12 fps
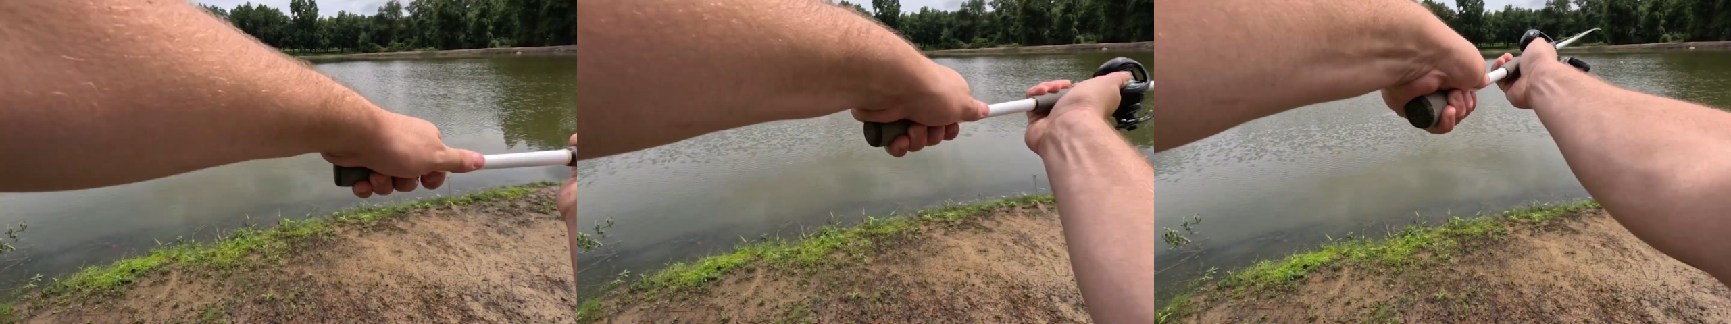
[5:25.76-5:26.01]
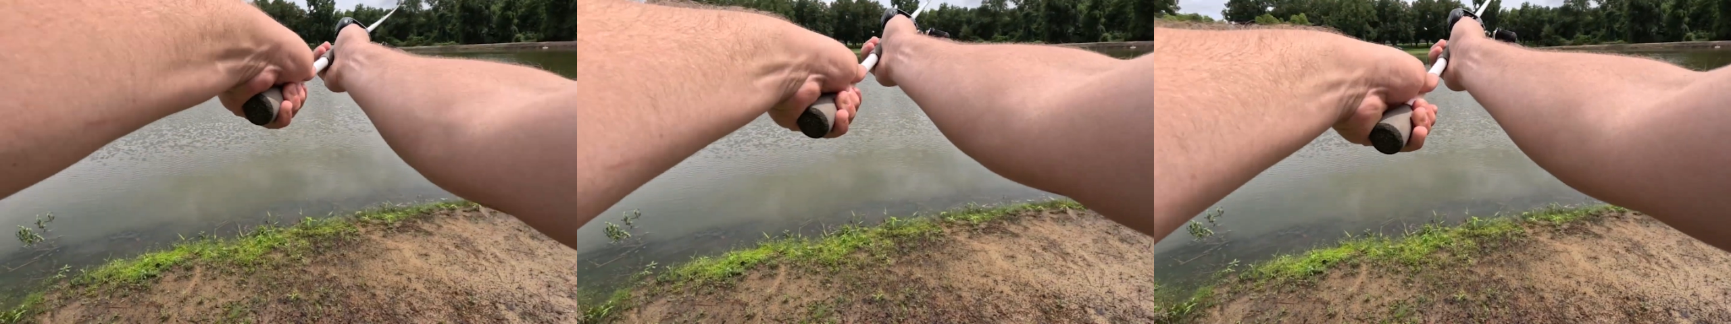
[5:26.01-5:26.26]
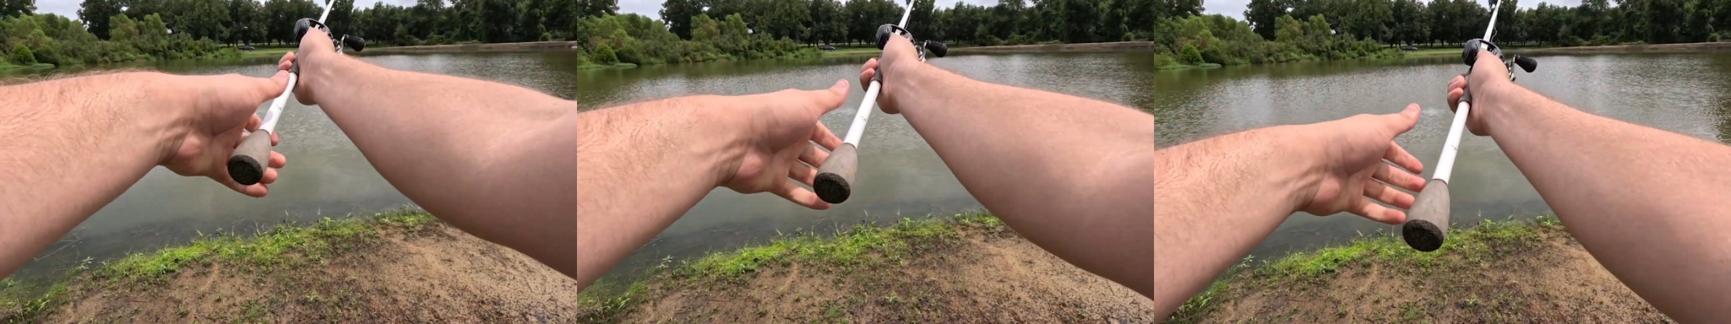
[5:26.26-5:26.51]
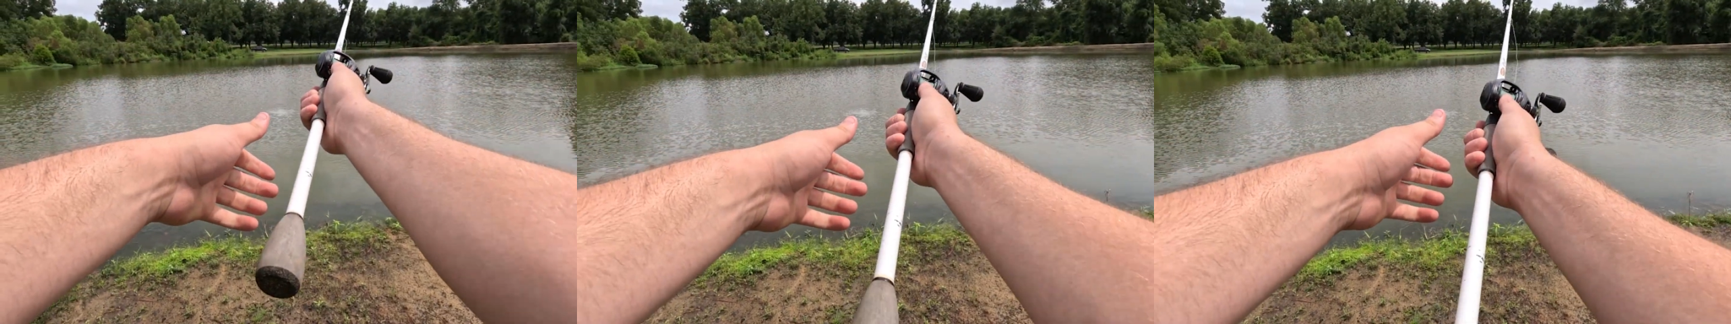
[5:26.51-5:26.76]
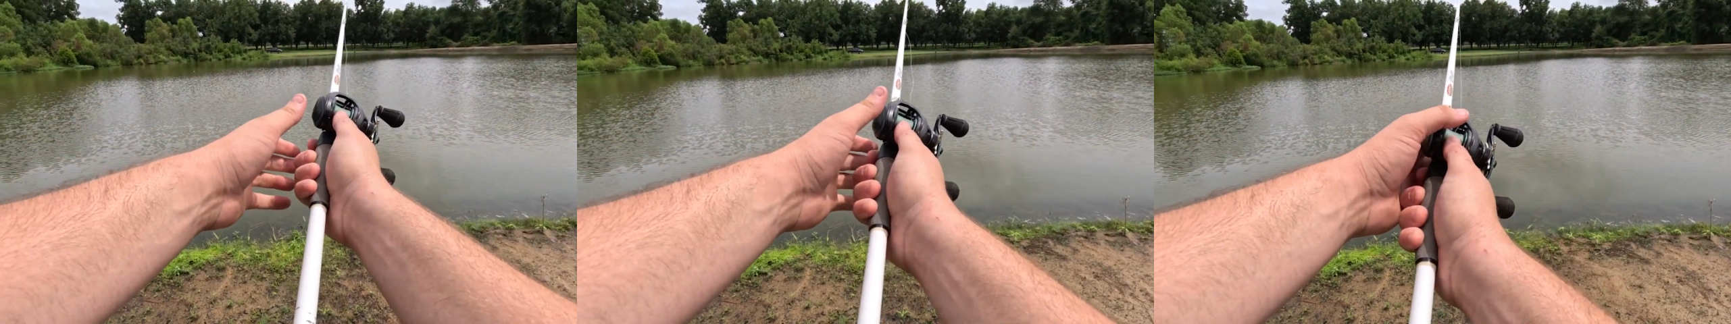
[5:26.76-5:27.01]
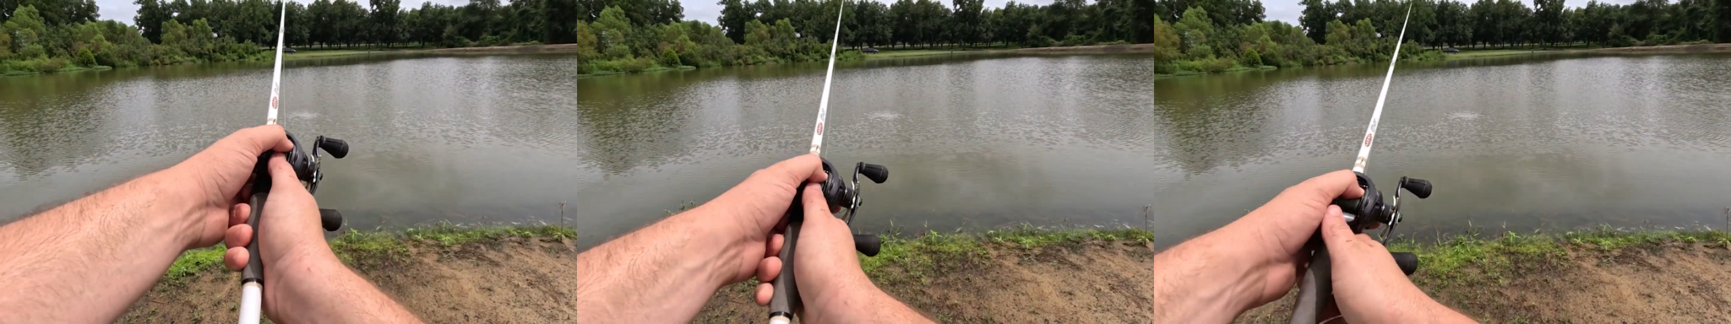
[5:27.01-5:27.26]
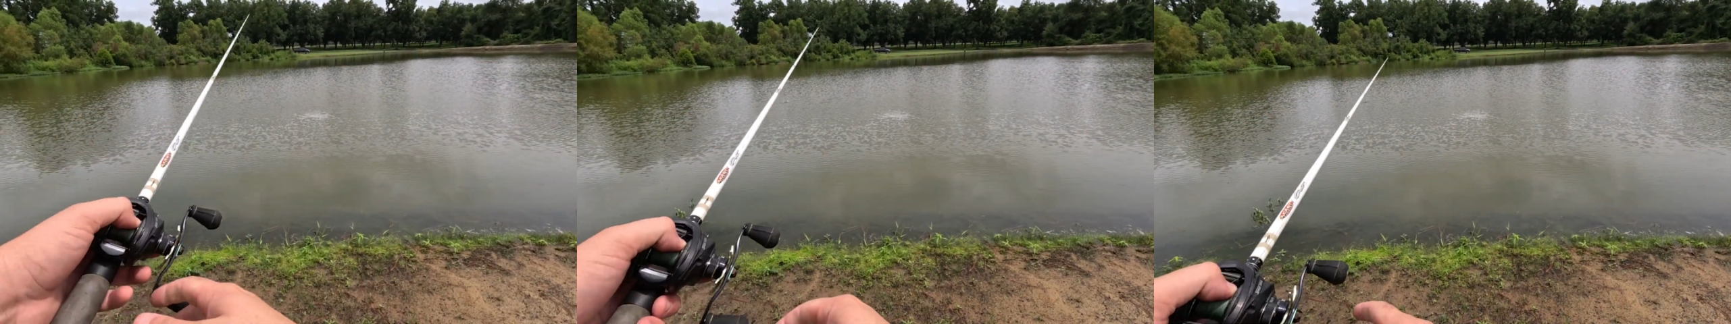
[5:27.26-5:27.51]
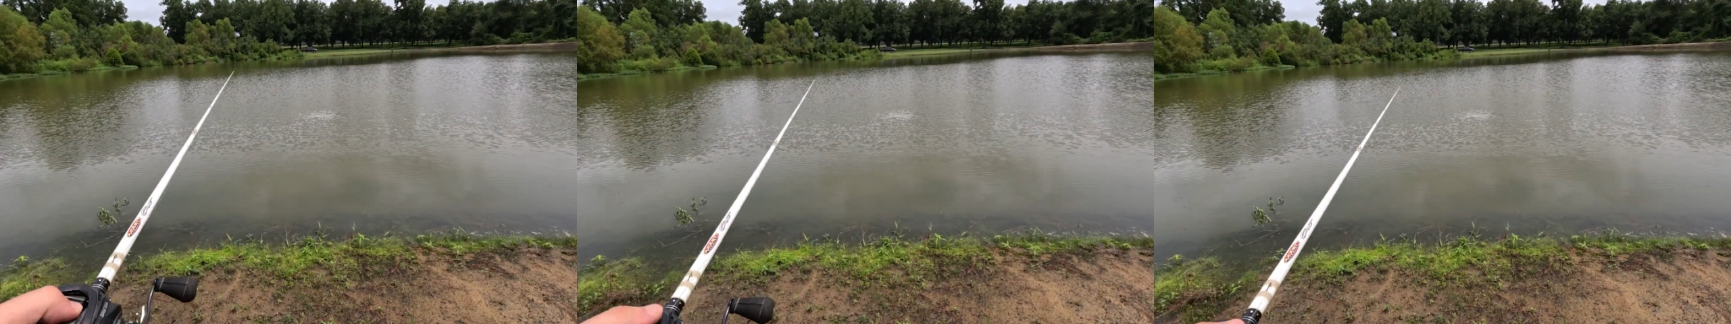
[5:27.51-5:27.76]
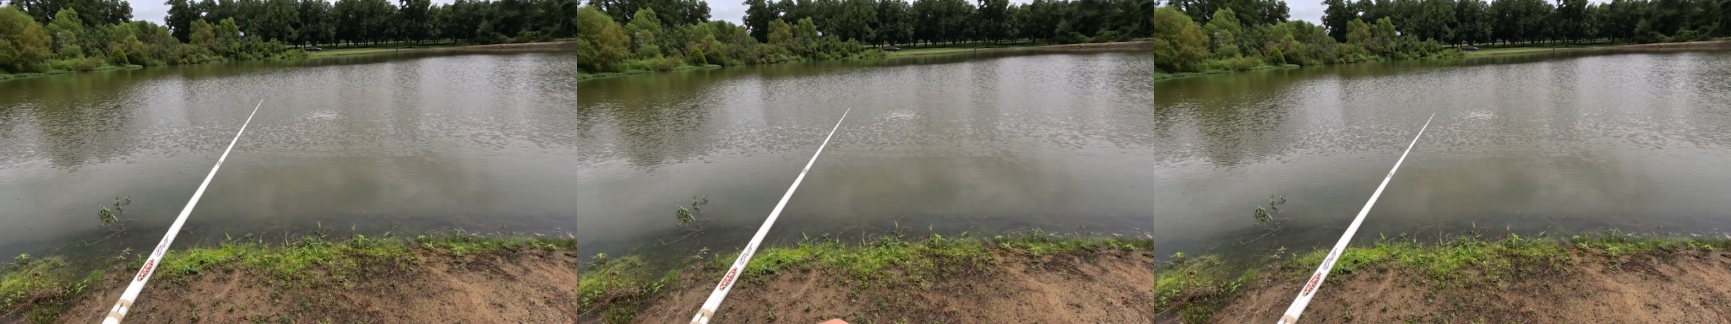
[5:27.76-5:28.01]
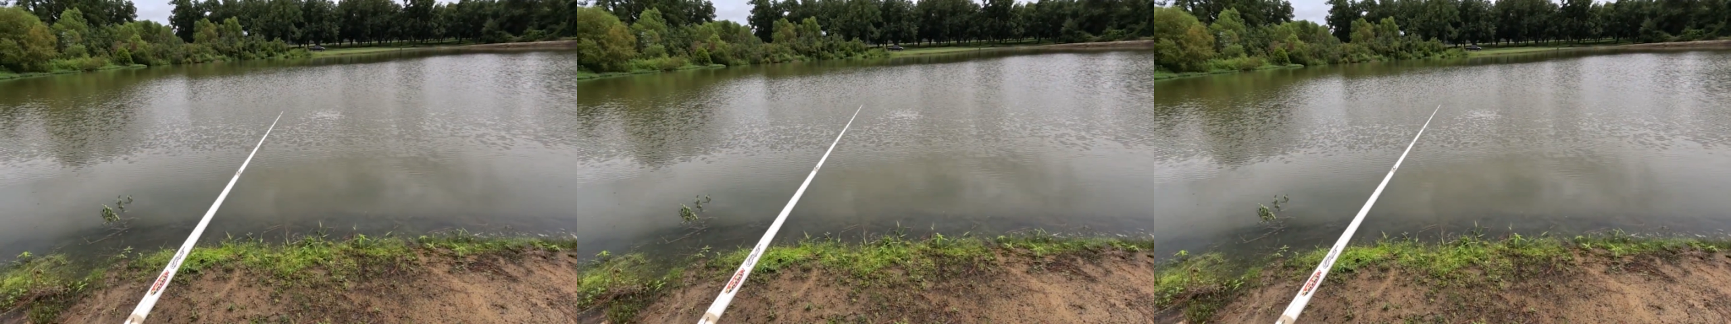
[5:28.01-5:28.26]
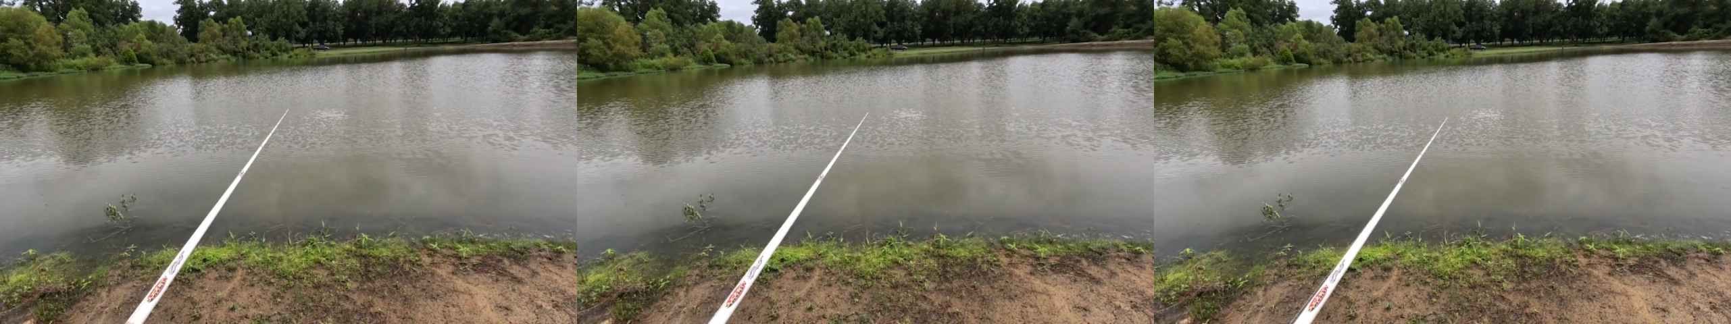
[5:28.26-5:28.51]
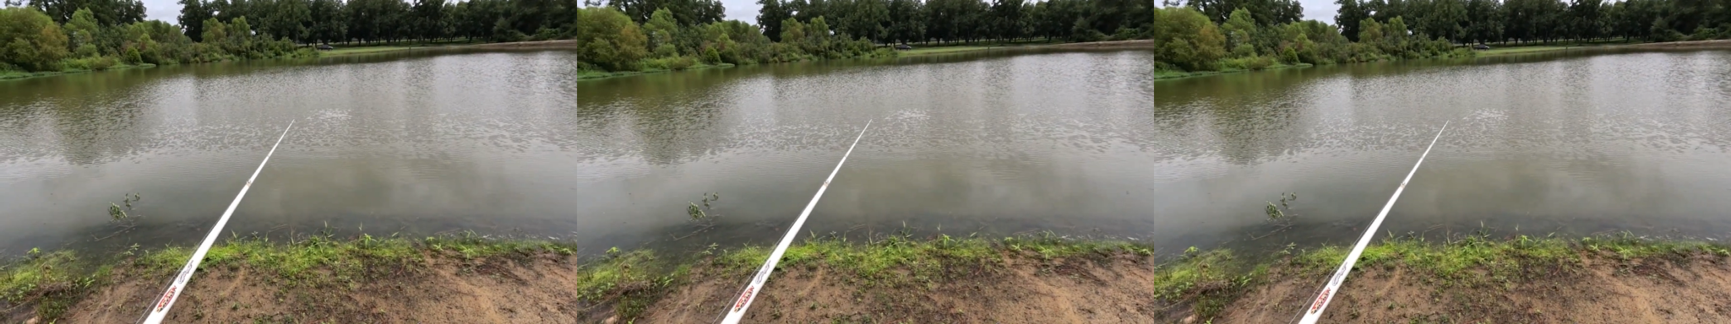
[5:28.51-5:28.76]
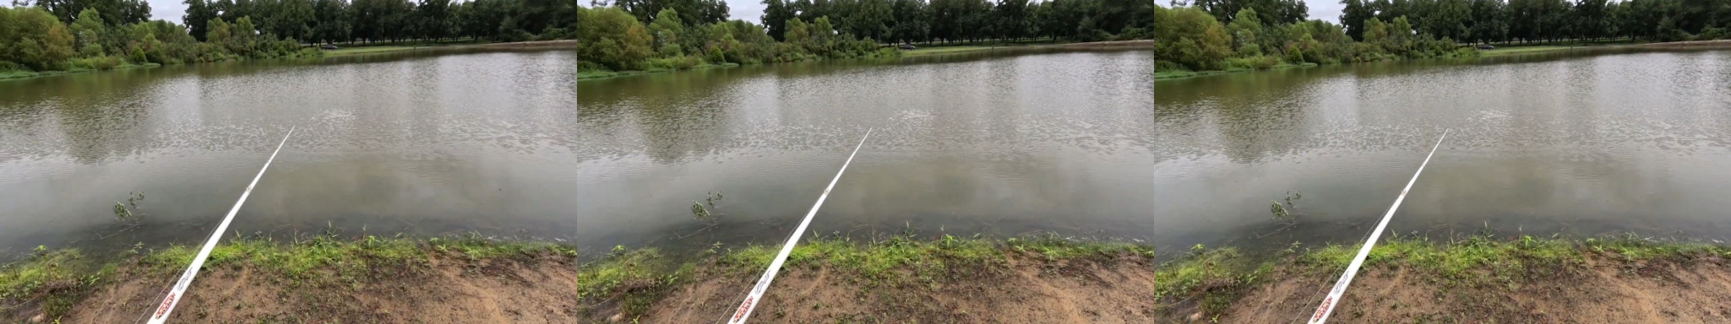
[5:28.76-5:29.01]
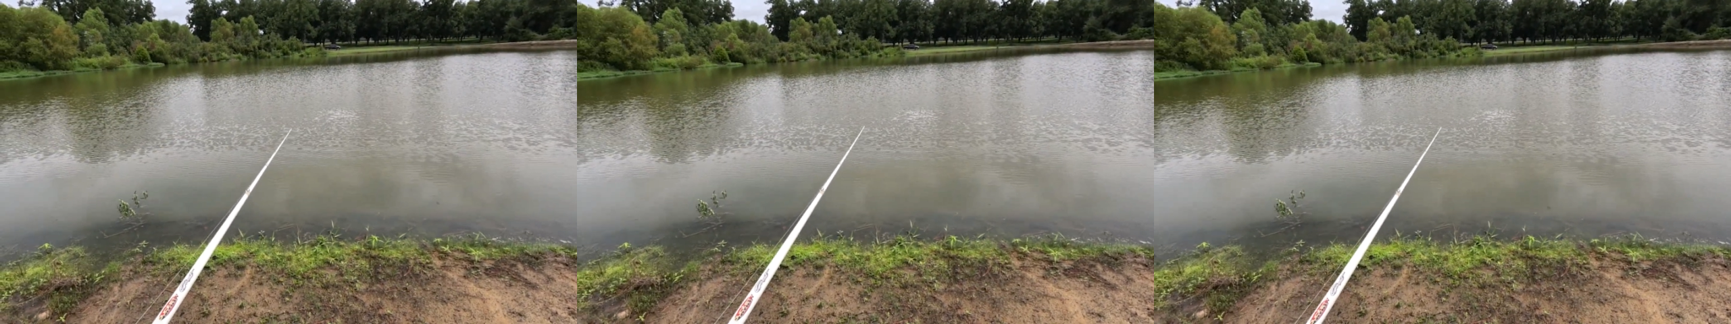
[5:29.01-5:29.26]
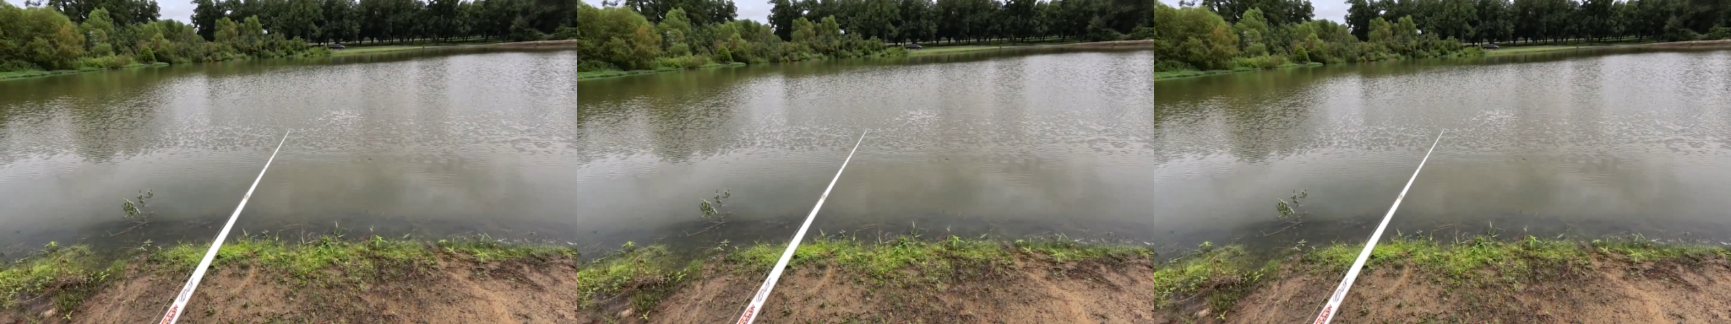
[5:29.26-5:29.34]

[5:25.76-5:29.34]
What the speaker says: Nobody's mouth can be seen.